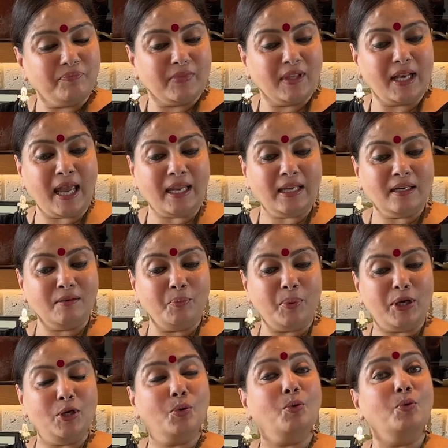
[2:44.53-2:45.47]
Like
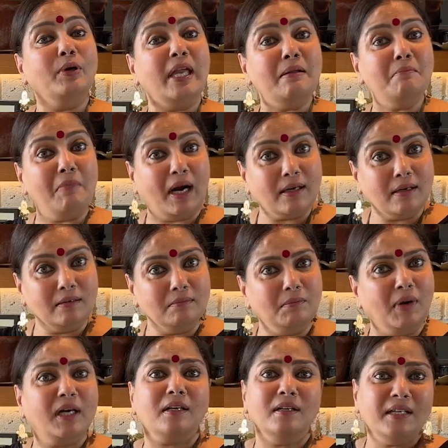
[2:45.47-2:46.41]
when you're cooking
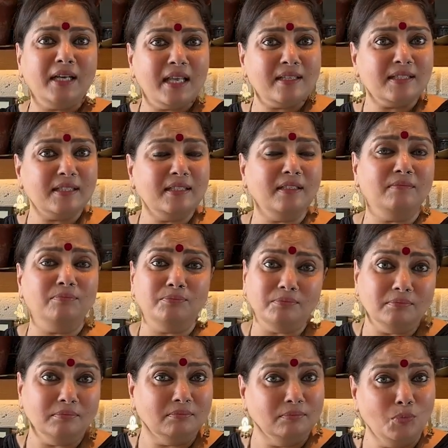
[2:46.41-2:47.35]
mutton takes the
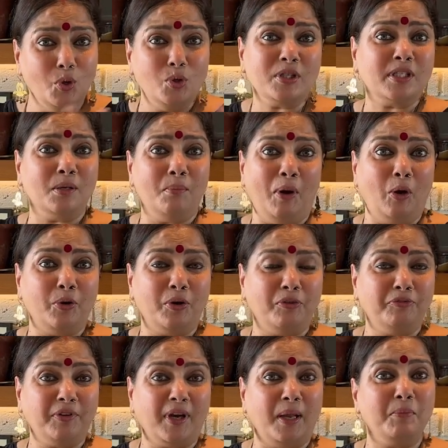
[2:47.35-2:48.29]
most amount
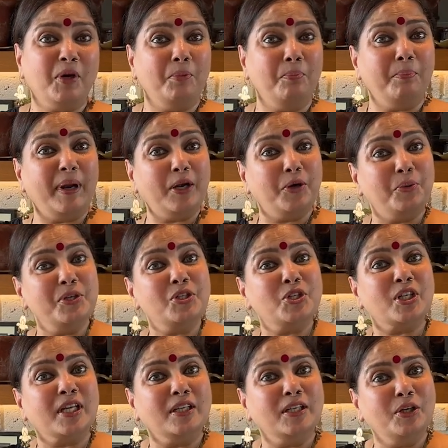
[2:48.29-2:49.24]
of time compared to a
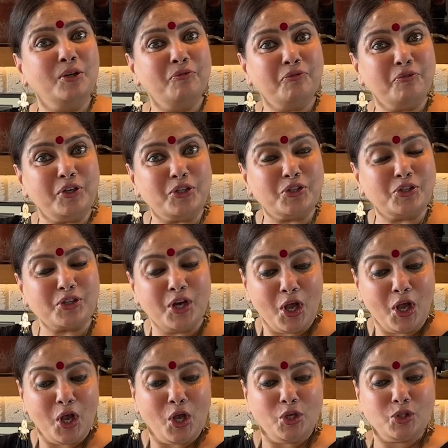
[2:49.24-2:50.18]
chicken and a fish.
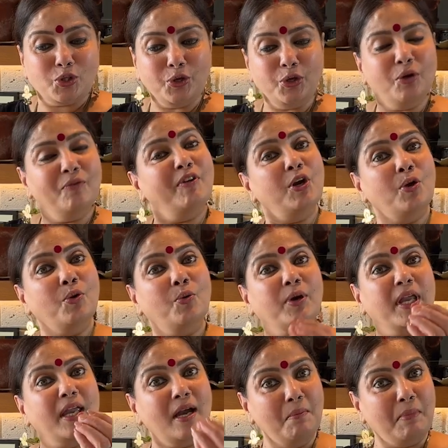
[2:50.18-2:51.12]
So, when you're
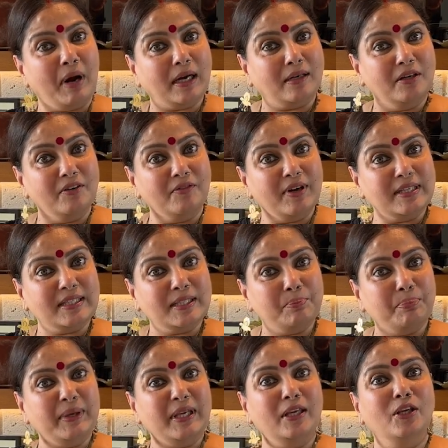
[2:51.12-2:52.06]
cooking a mutton
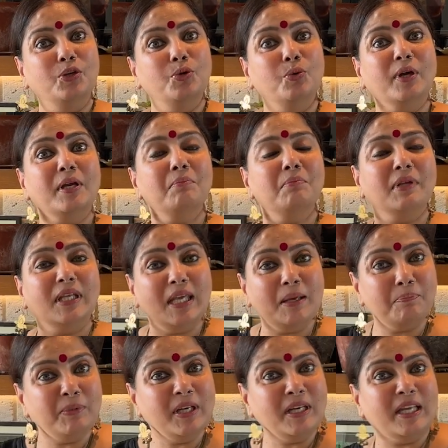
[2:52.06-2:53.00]
recipe, you can
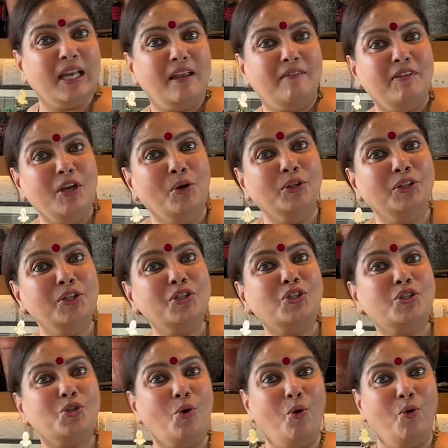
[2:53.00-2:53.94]
keep the gravy on the
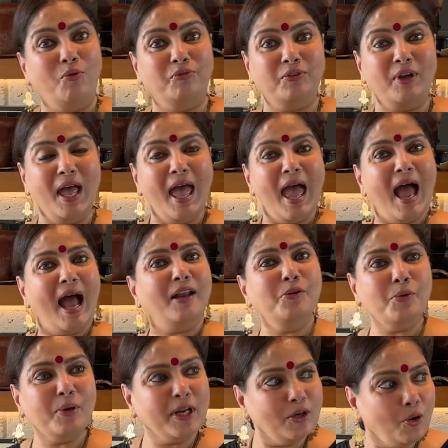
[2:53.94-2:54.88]
stove and
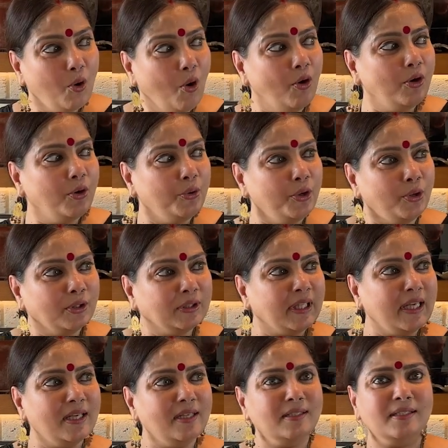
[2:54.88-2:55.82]
you can go do your
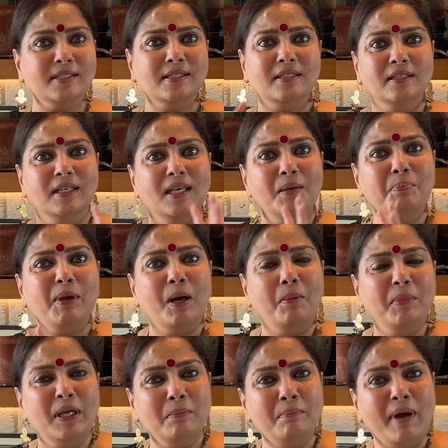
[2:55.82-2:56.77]
things, keep
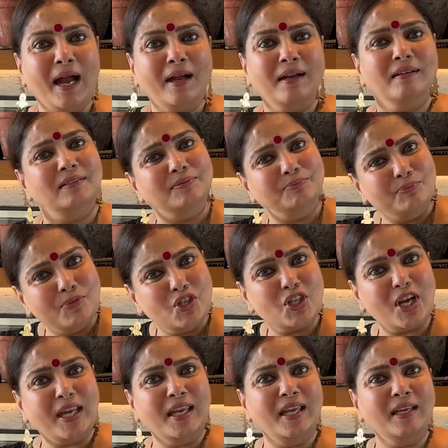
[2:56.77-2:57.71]
coming back,
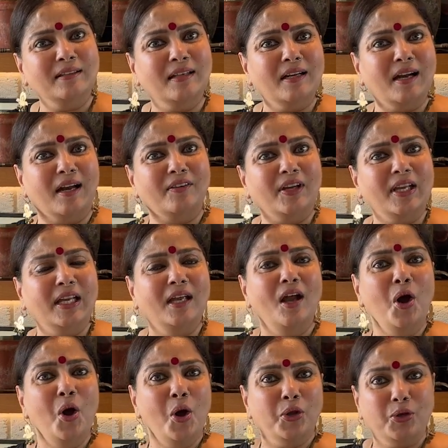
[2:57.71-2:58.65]
checking the curry,
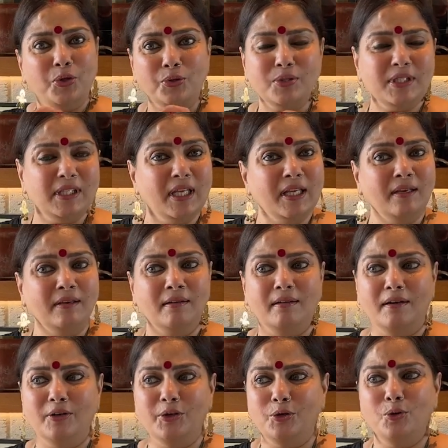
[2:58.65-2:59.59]
seeing,
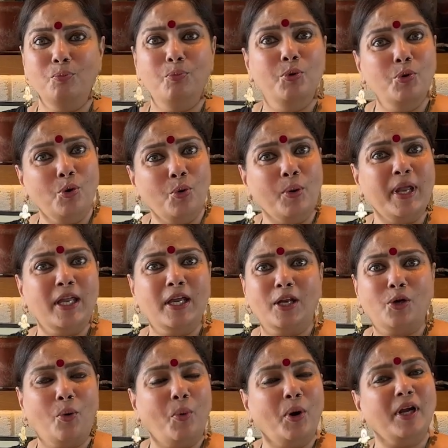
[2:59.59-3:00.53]
bhunoing
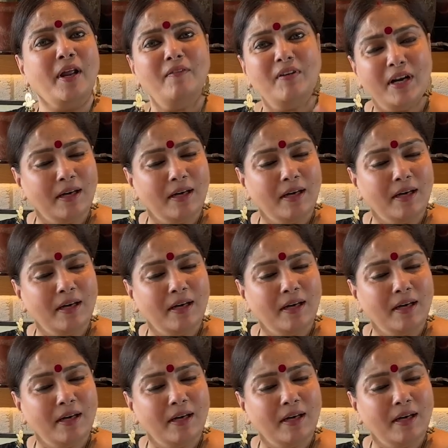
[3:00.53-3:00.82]
it or whatever.